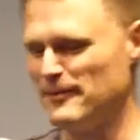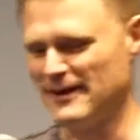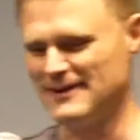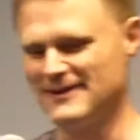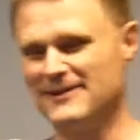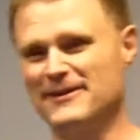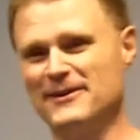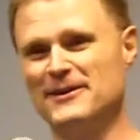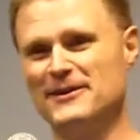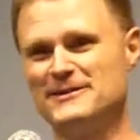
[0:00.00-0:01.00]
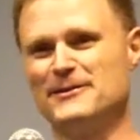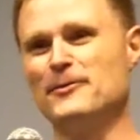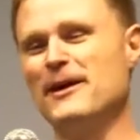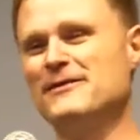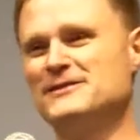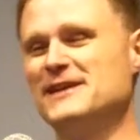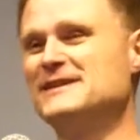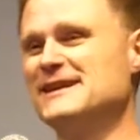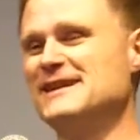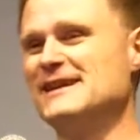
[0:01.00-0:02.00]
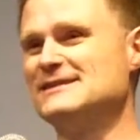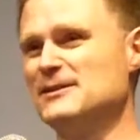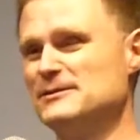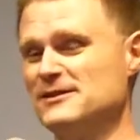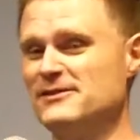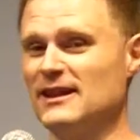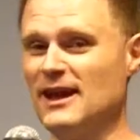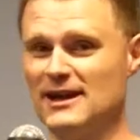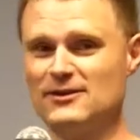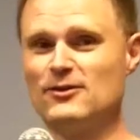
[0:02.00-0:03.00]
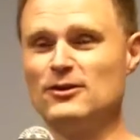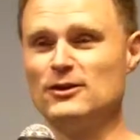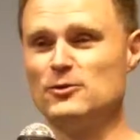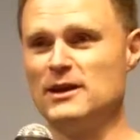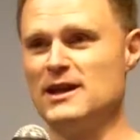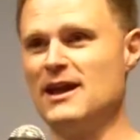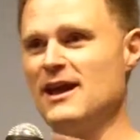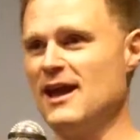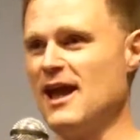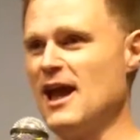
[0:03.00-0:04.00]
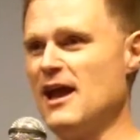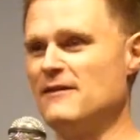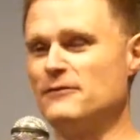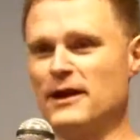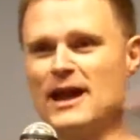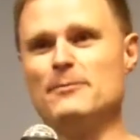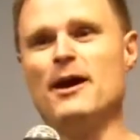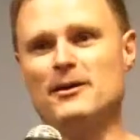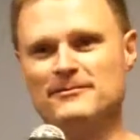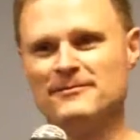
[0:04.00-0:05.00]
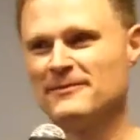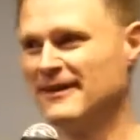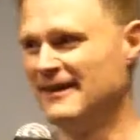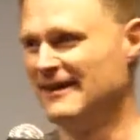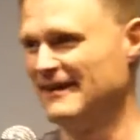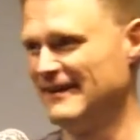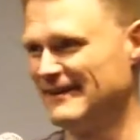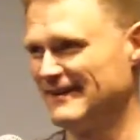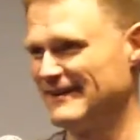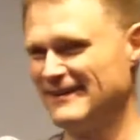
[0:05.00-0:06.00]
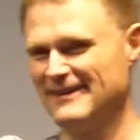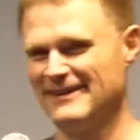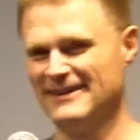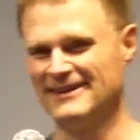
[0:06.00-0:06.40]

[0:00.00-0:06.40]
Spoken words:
But her way of judging and testing was if they liked Uncle Louis, forget about him.